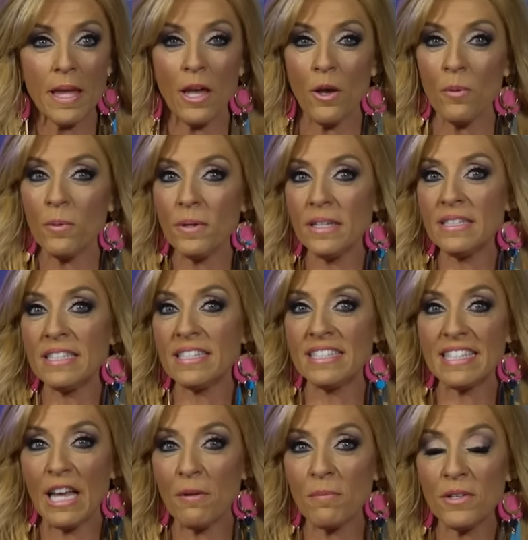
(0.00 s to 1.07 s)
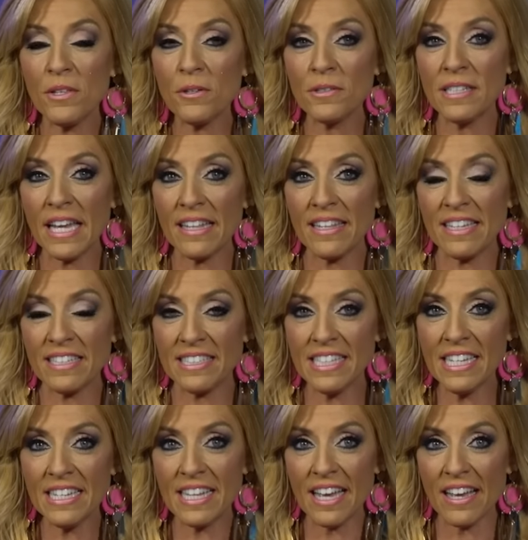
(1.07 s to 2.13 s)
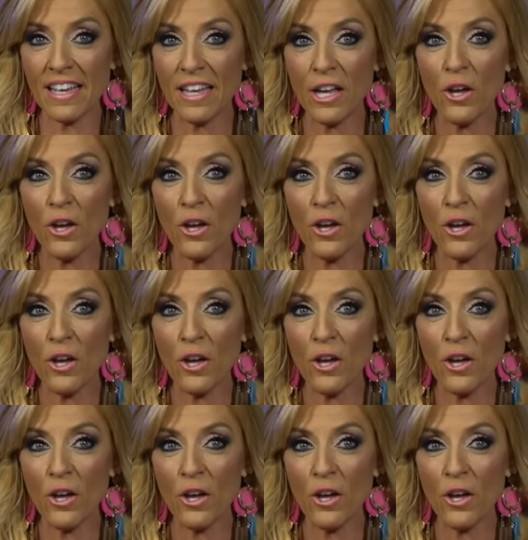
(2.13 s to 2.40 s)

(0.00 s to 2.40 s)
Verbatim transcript: Well, it's the same with your daily agenda.